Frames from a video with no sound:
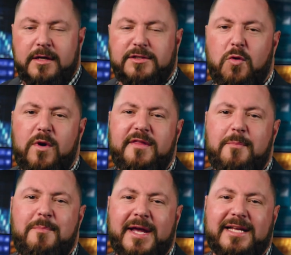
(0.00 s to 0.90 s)
So one of
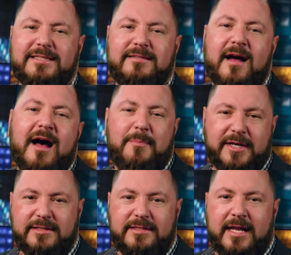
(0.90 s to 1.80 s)
the biggest
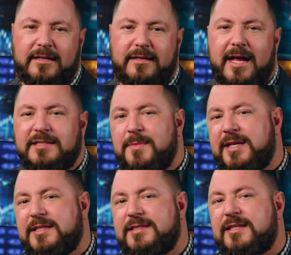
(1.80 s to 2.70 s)
topics that has
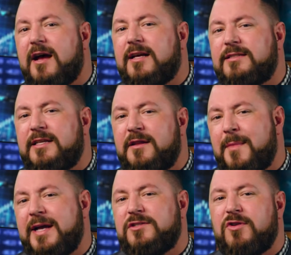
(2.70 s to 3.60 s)
been discussed in the
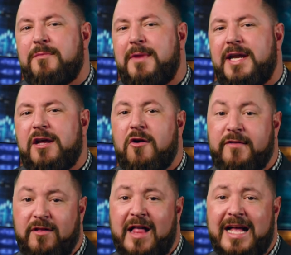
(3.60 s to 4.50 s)
mainstream media
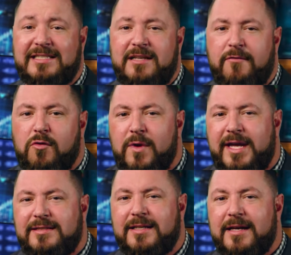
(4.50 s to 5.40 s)
over the last several
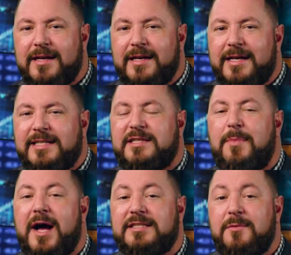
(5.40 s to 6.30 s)
weeks is the
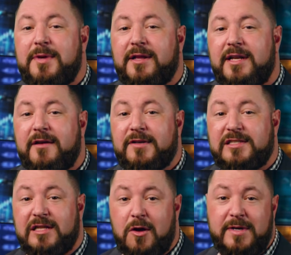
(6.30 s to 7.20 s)
possibility of a
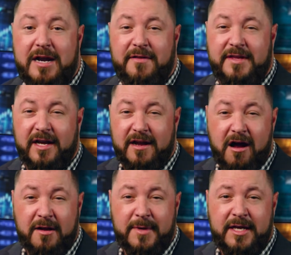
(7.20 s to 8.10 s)
slowdown in the
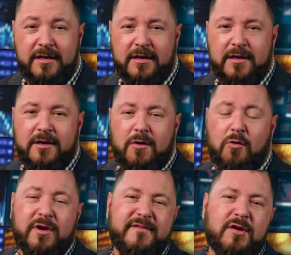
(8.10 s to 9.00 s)
economy
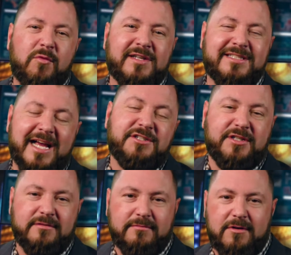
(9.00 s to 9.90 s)
or even a
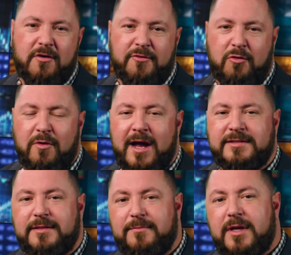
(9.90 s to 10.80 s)
recession on the
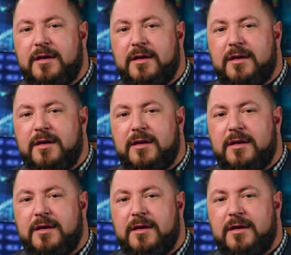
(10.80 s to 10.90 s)
horizon.